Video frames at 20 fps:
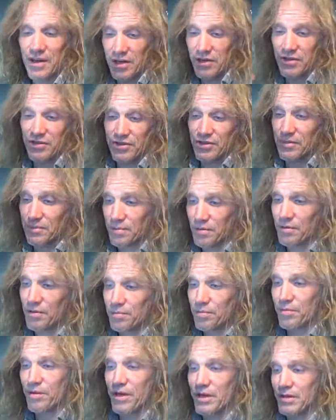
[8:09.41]
"Here's the
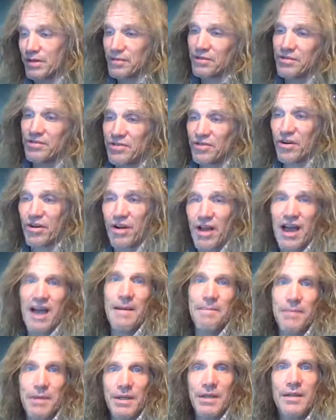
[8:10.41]
blueprint. Start
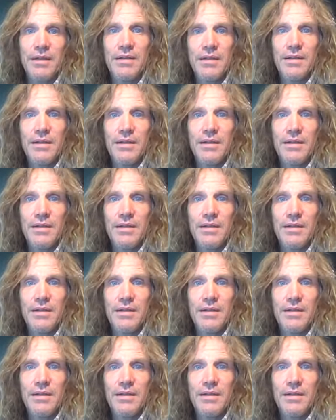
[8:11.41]
hopping."